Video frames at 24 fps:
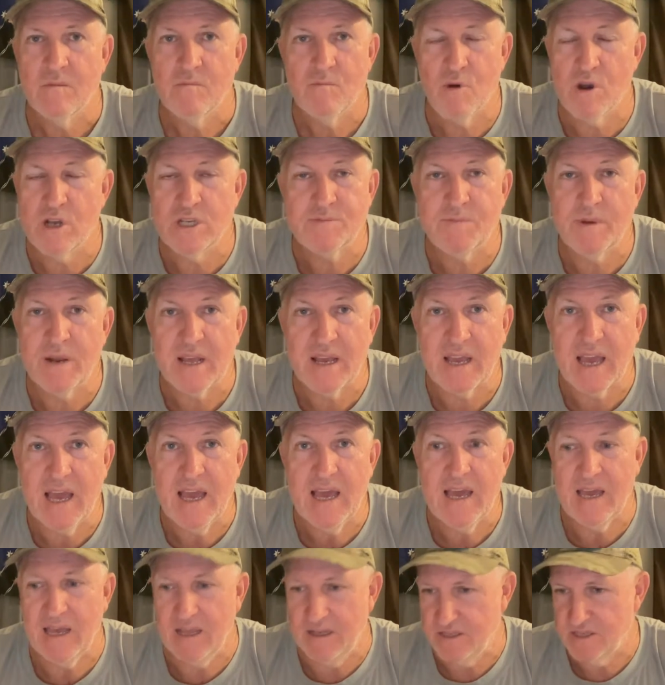Brisbane to
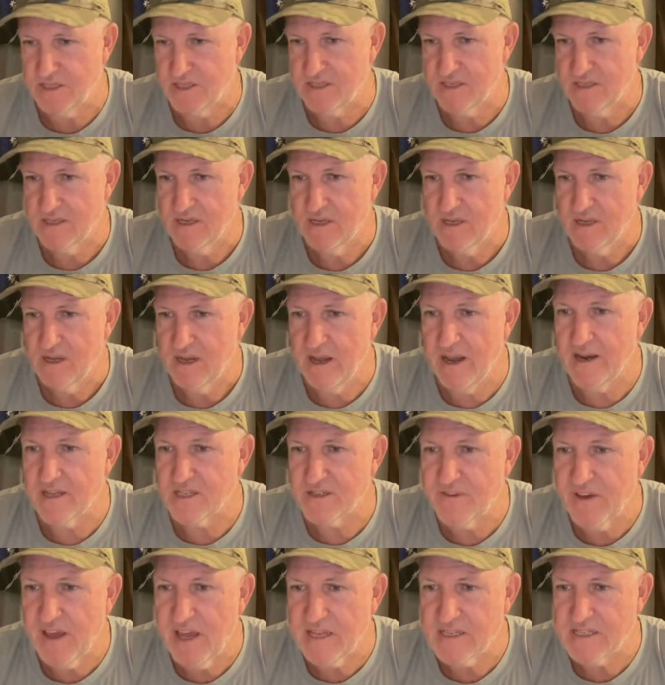Cairns, and
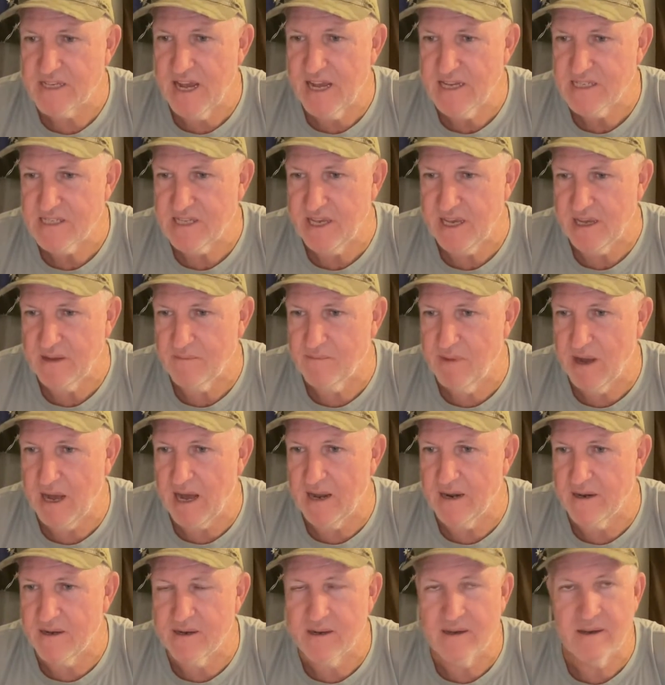it's fantastic.
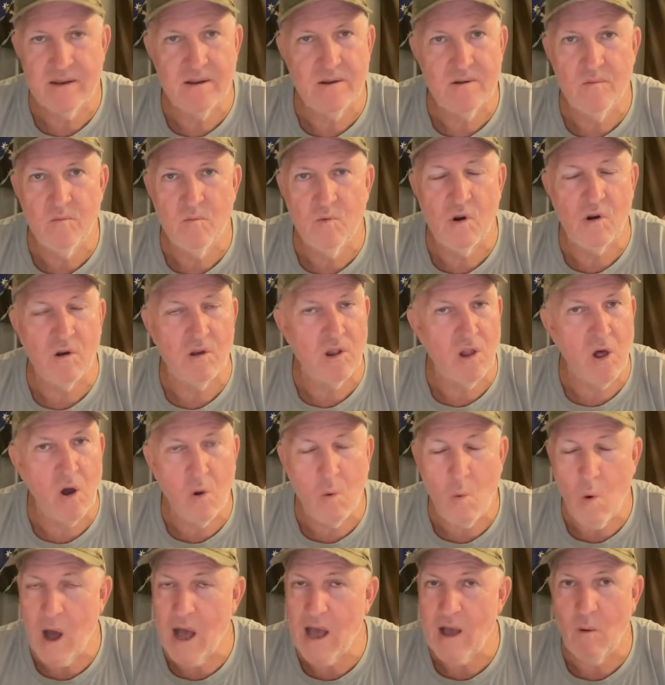But we're a
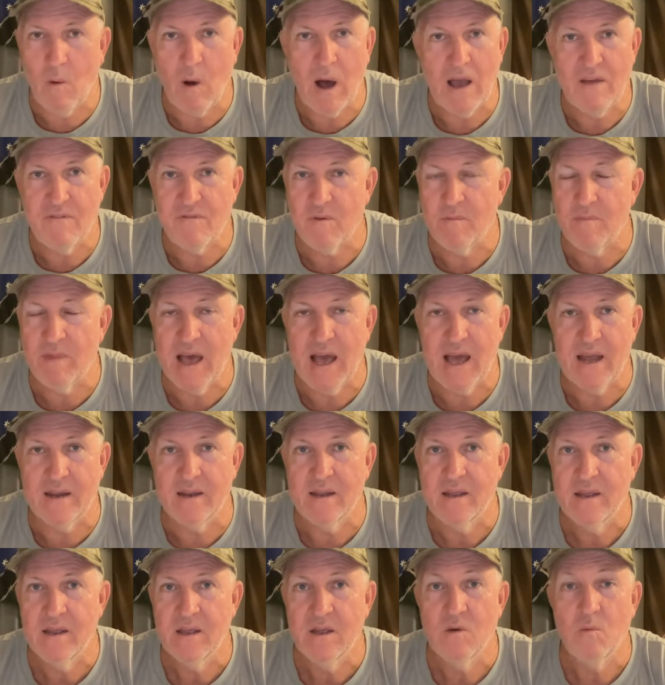long way away from that
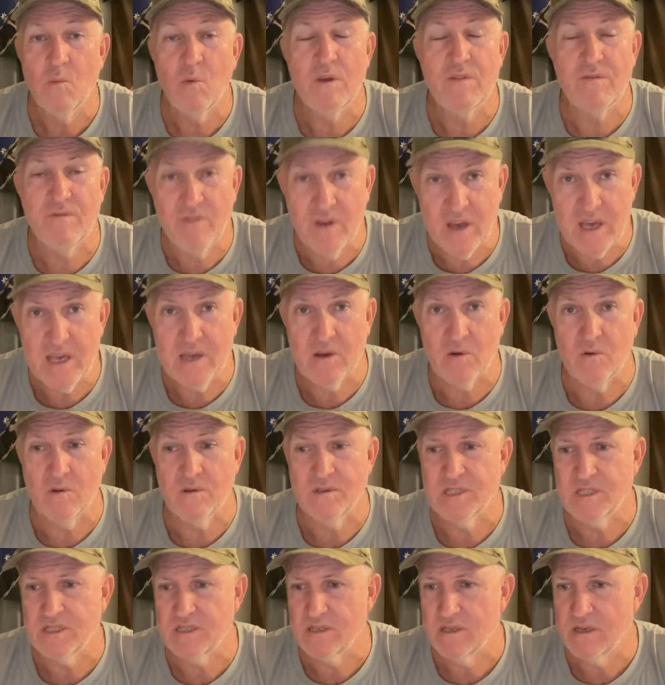with
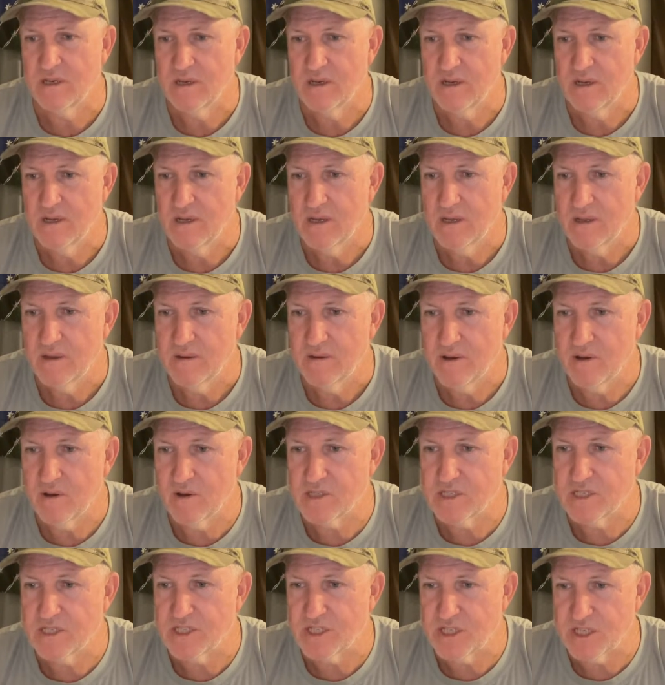vehicles,
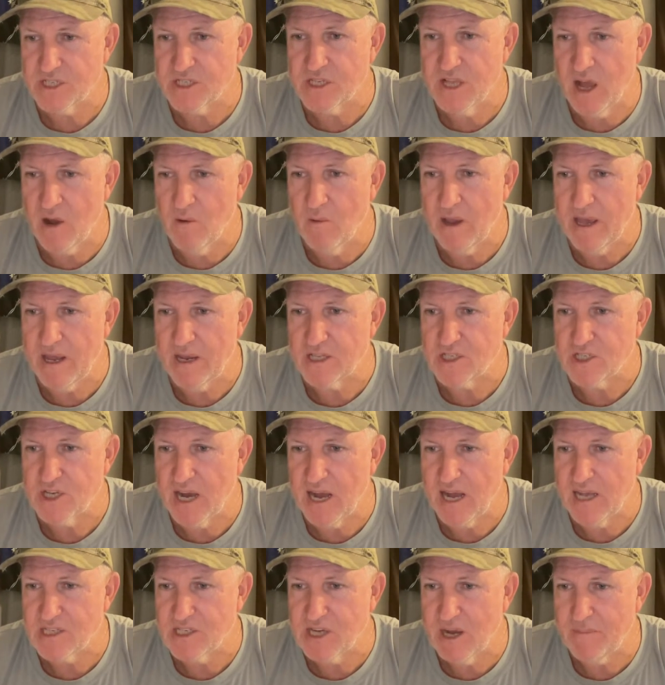because there's just nowhere to
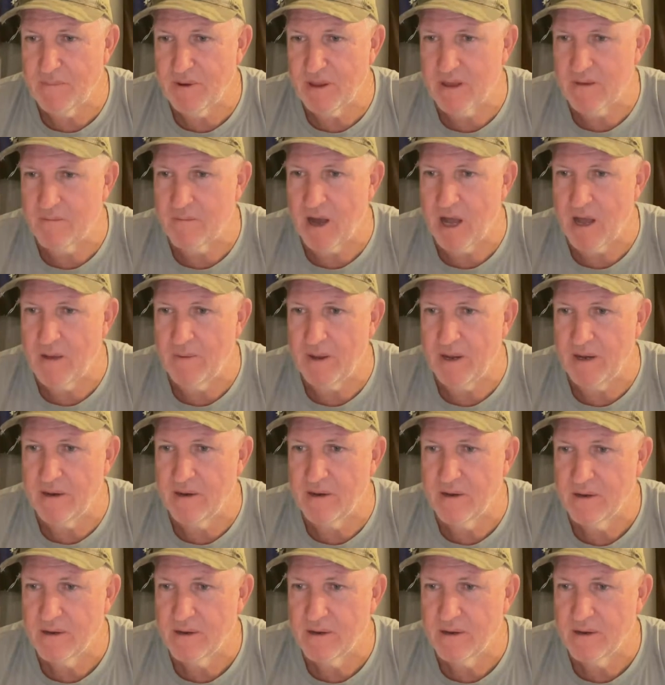charge up at the moment.